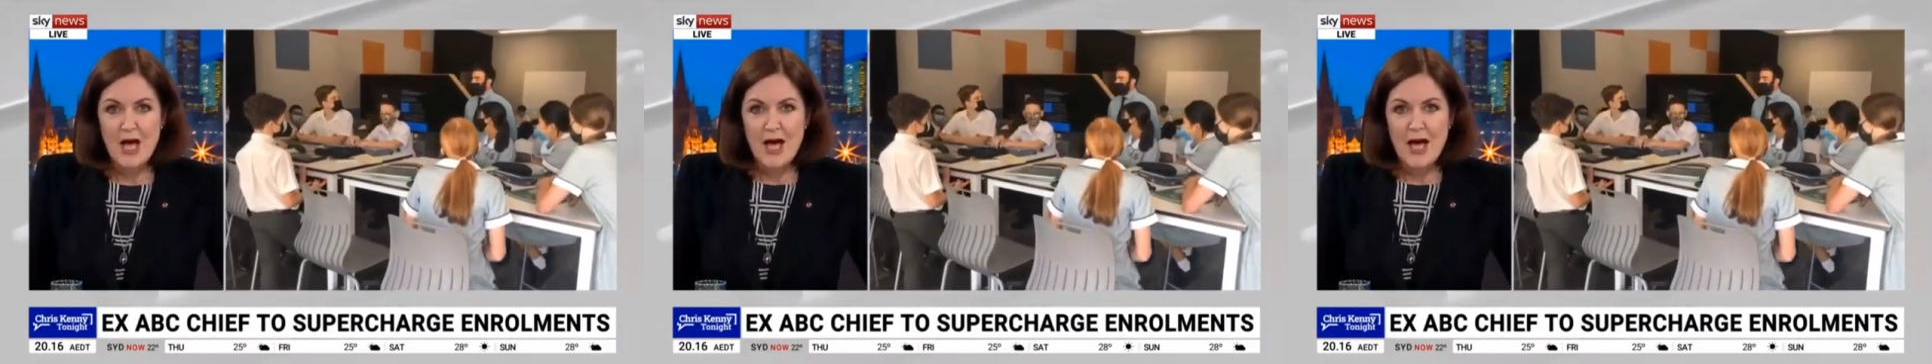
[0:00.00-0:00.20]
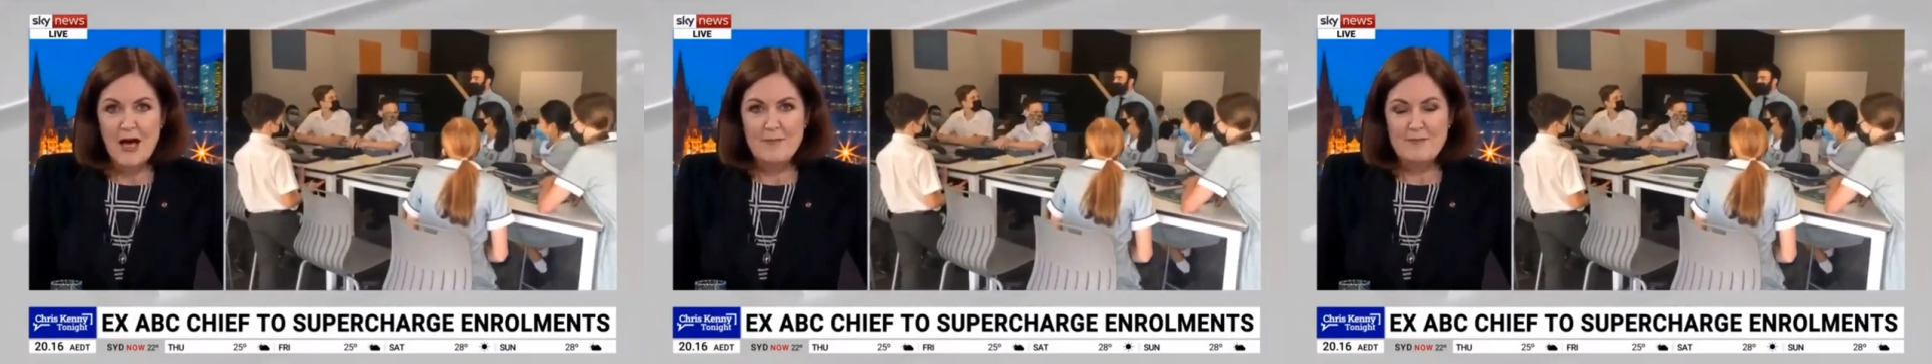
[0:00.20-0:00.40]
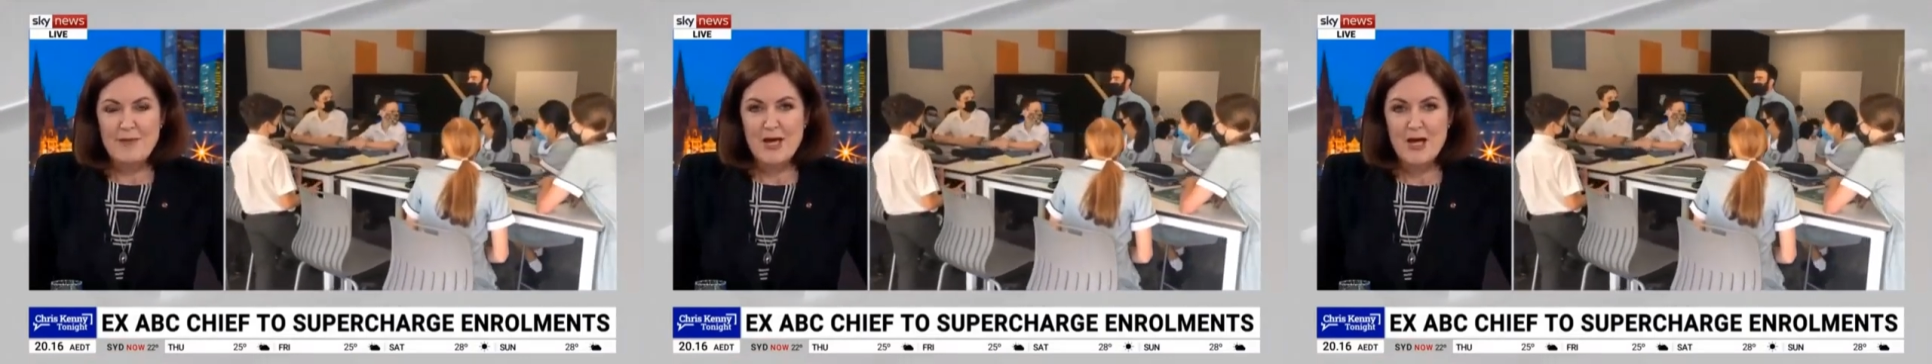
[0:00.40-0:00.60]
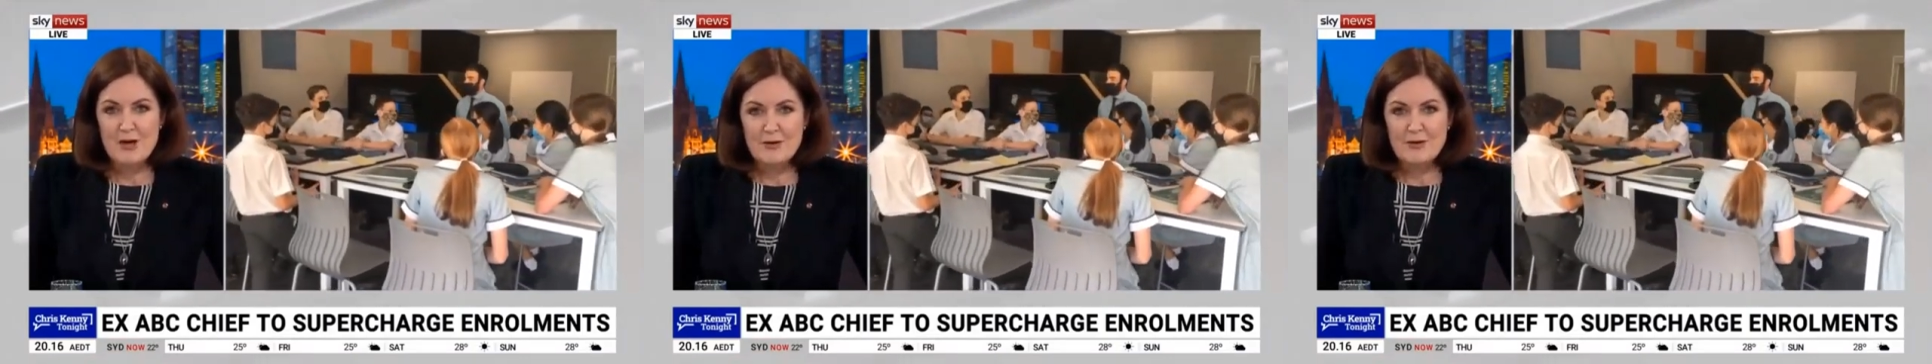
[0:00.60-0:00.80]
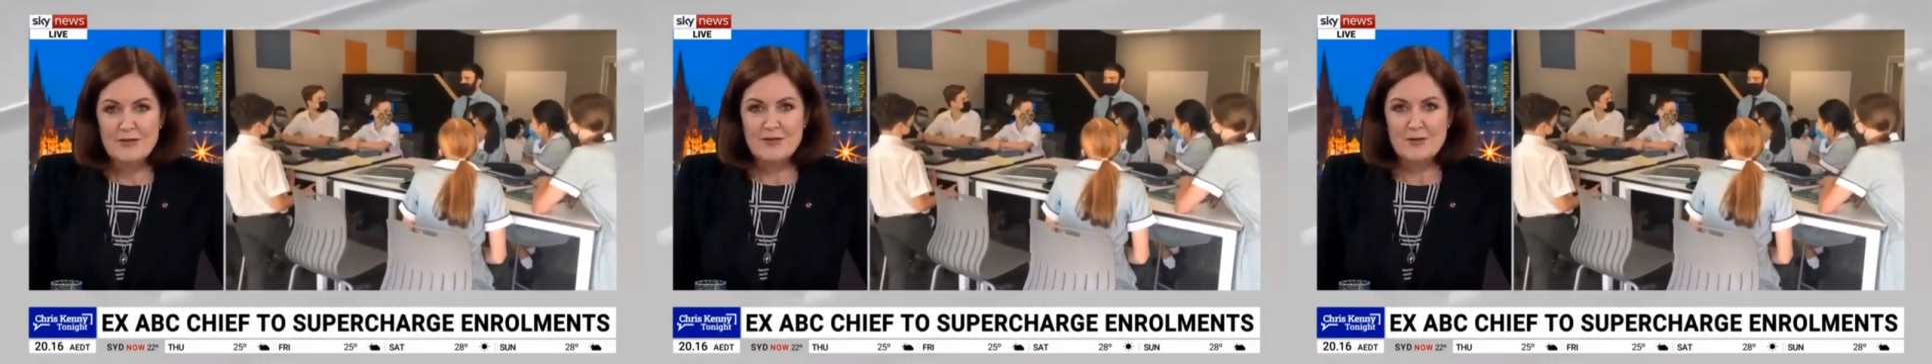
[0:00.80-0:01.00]
Uh,
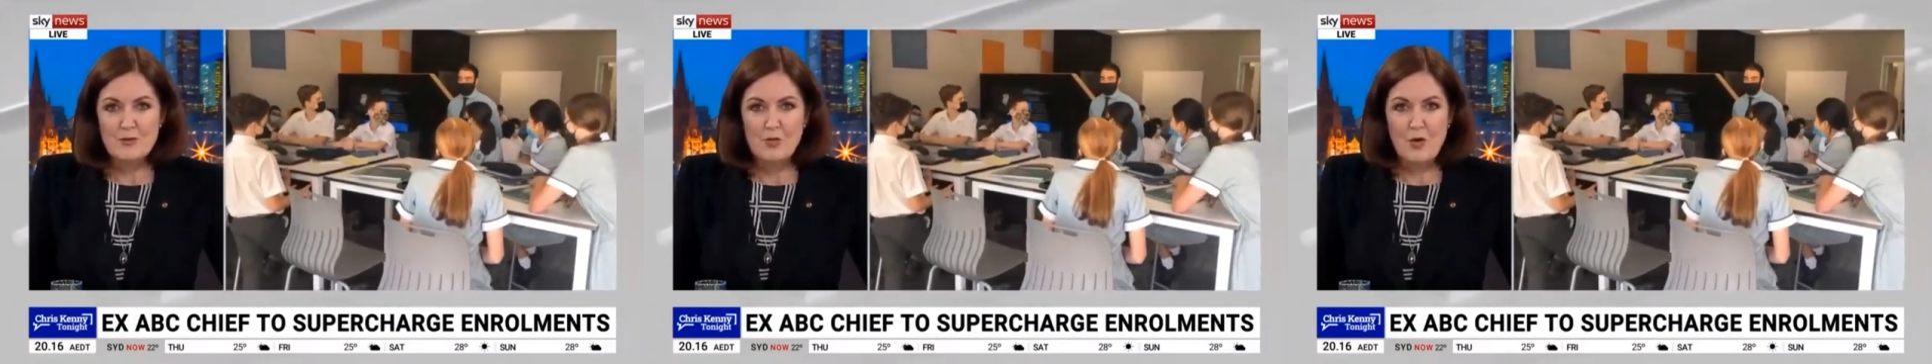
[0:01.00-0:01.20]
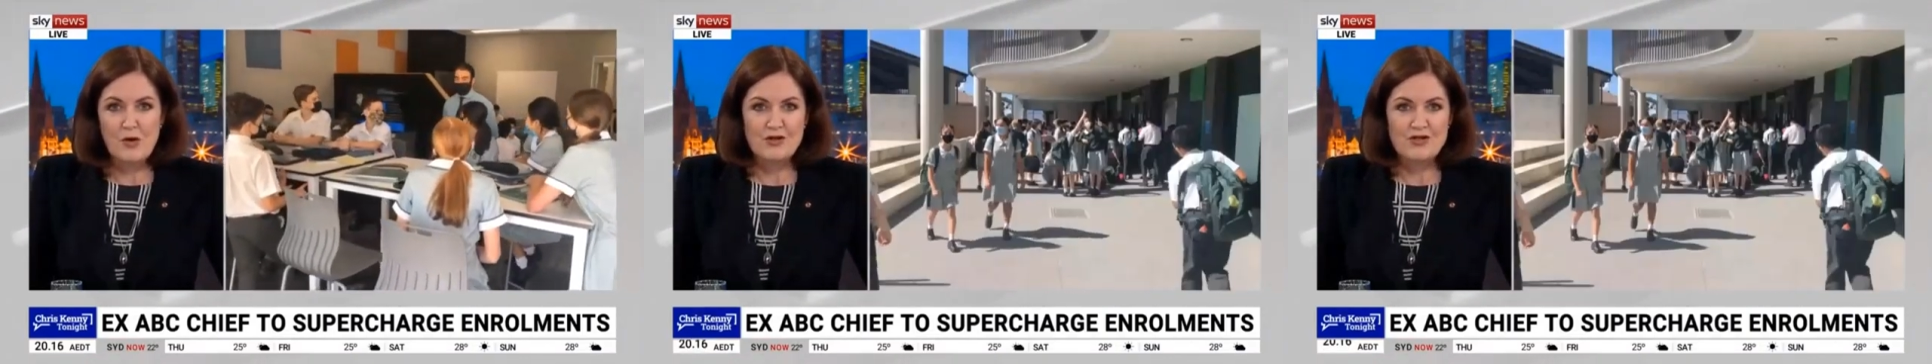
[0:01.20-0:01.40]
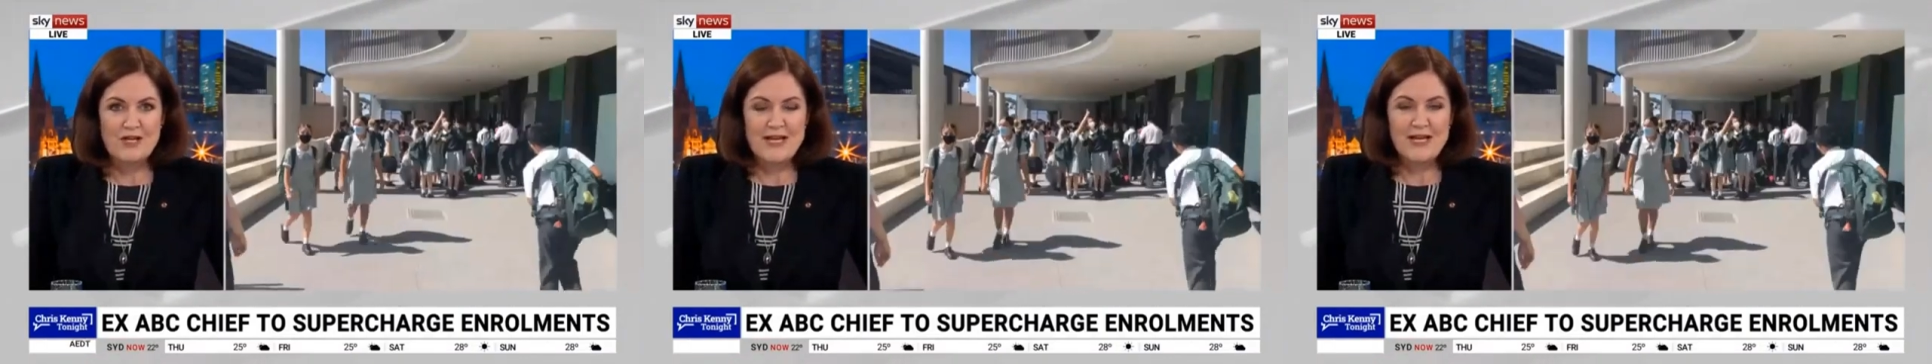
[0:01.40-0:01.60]
parents want